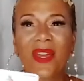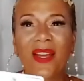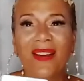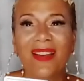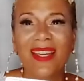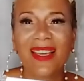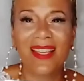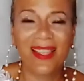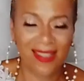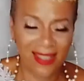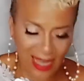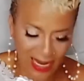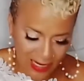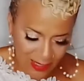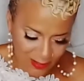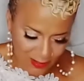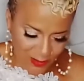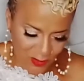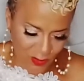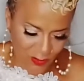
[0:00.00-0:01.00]
There is
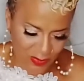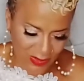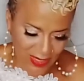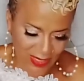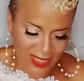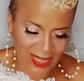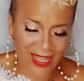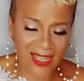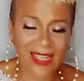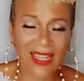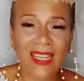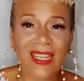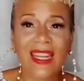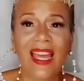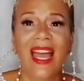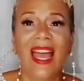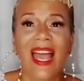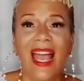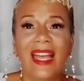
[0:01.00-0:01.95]
a new beginning,